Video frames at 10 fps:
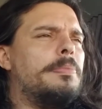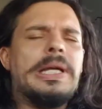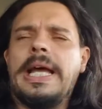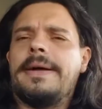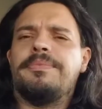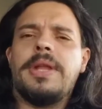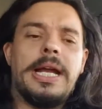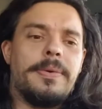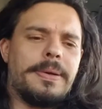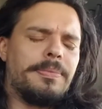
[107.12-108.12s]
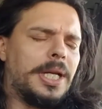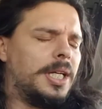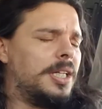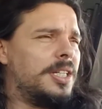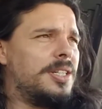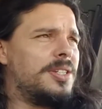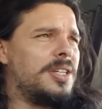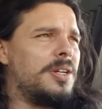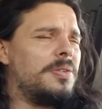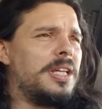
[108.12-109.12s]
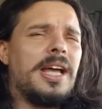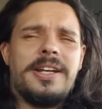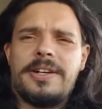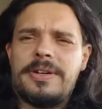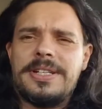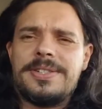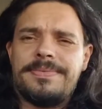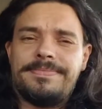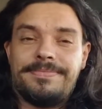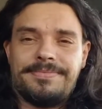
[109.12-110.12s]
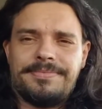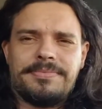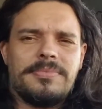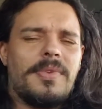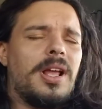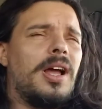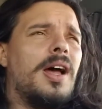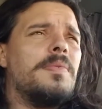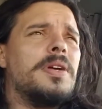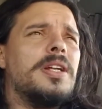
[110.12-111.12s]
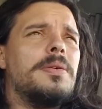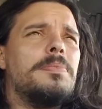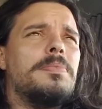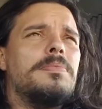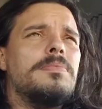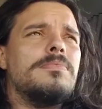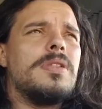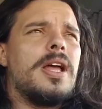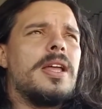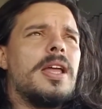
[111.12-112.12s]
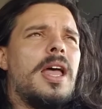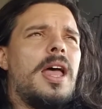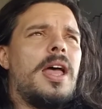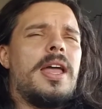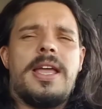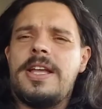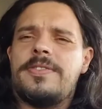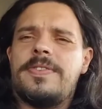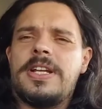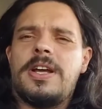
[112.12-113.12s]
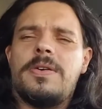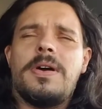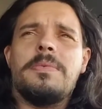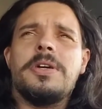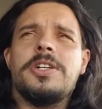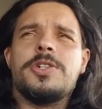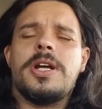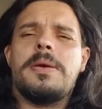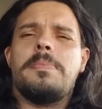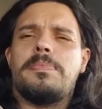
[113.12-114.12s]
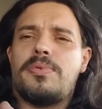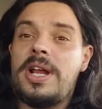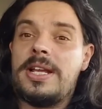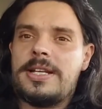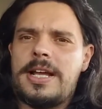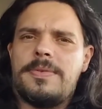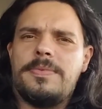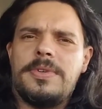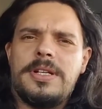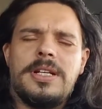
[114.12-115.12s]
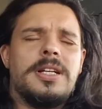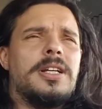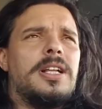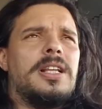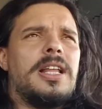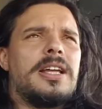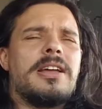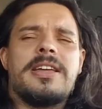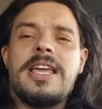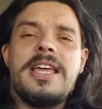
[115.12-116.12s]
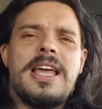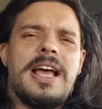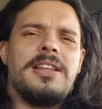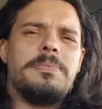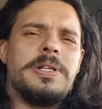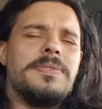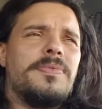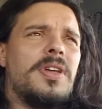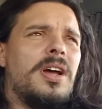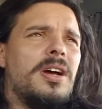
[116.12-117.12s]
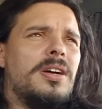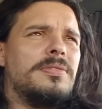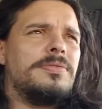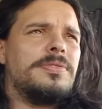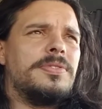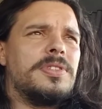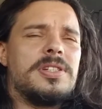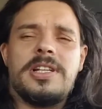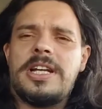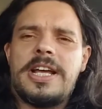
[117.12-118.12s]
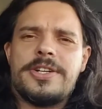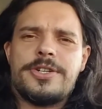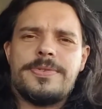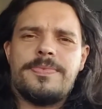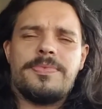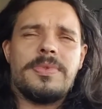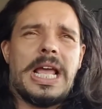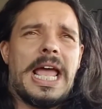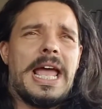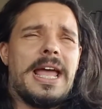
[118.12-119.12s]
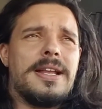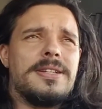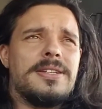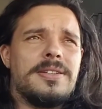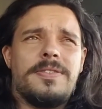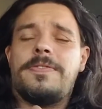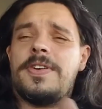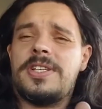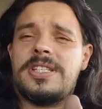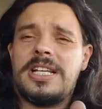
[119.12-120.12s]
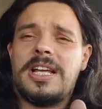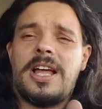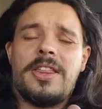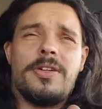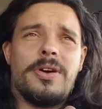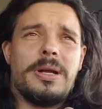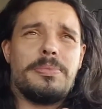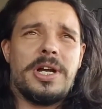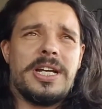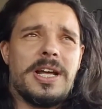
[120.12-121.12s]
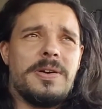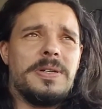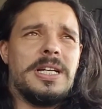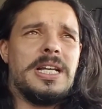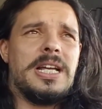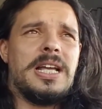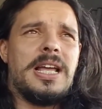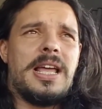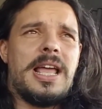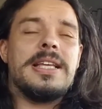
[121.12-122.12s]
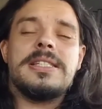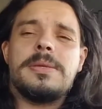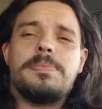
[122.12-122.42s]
yeah, anyway, so the idea is I'm gonna, like, each video, I'm going to try and break down, like, a key element of Slaanesh. And the first thing I thought I'd break down is the